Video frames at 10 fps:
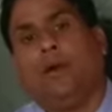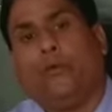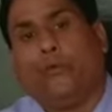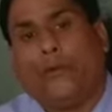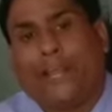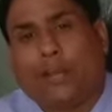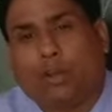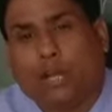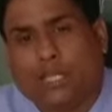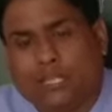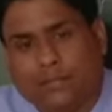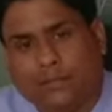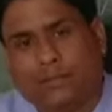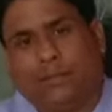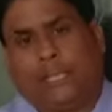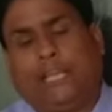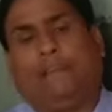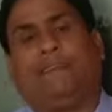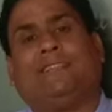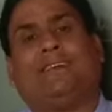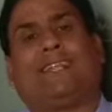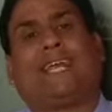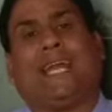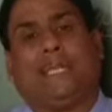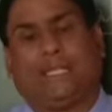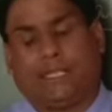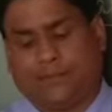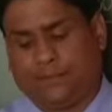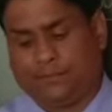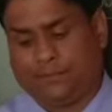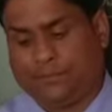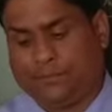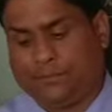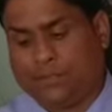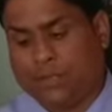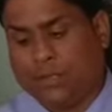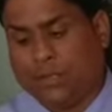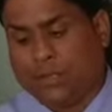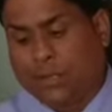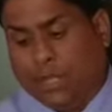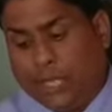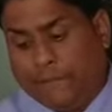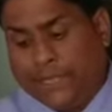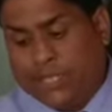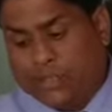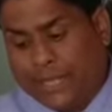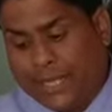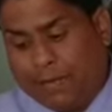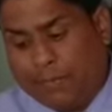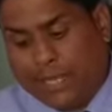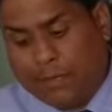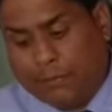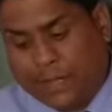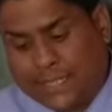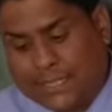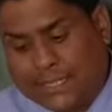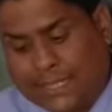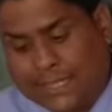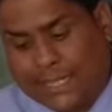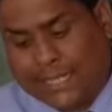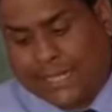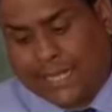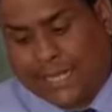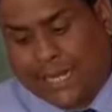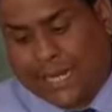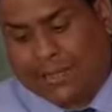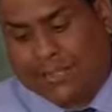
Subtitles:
were not given their rights. Even today in many places in India, they are